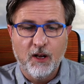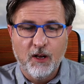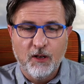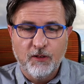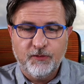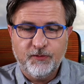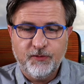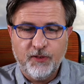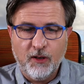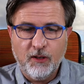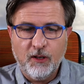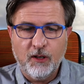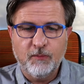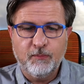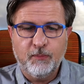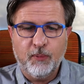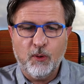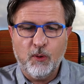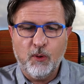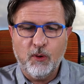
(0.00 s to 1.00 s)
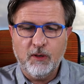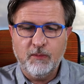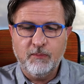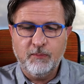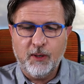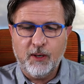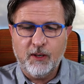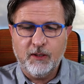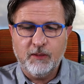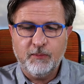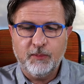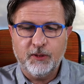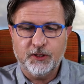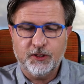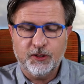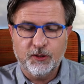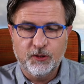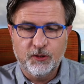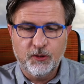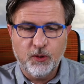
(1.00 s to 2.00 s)
followed Paul and Barnabas,
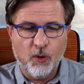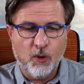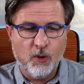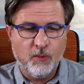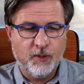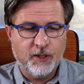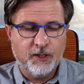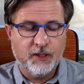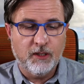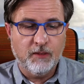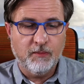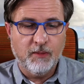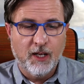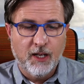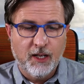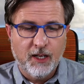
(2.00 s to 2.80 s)
who talked with them